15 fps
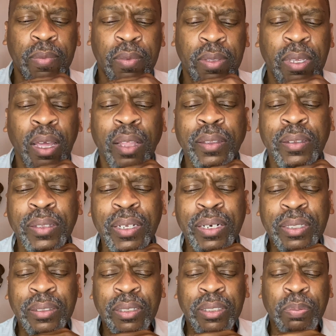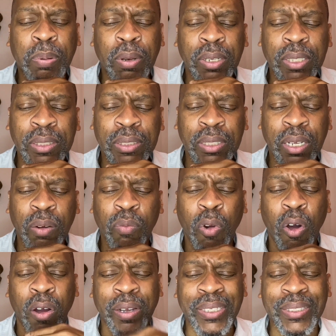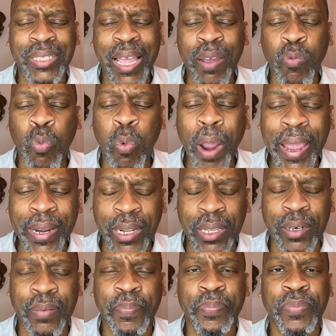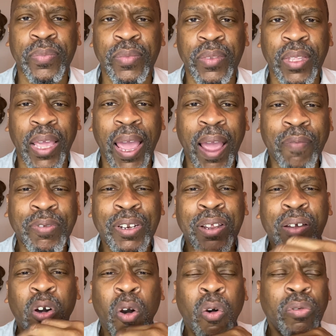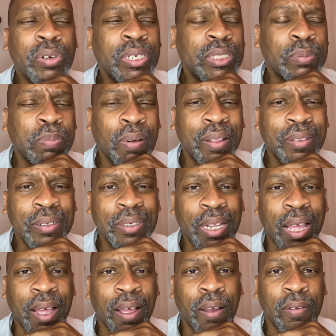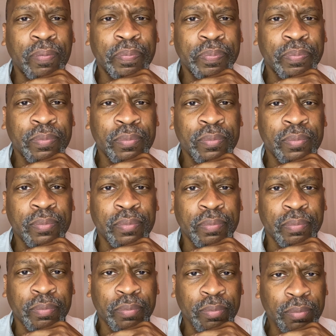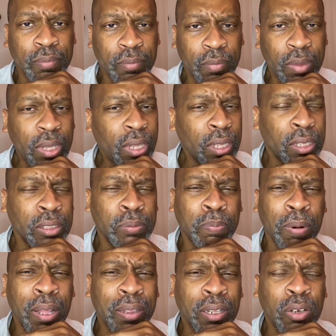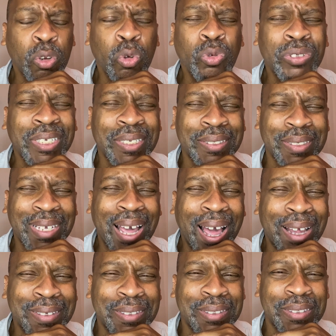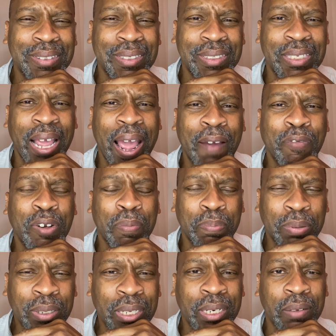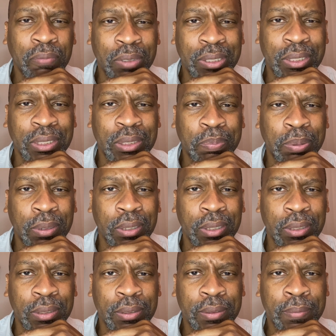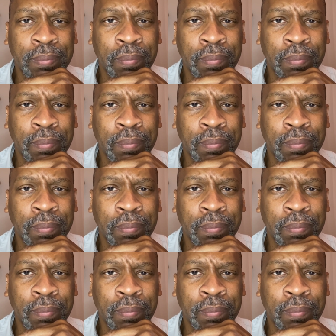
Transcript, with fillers: The other thing that these police did wrong is they waited. After holding this brother down, this brother loses consciousness after pleading with these police.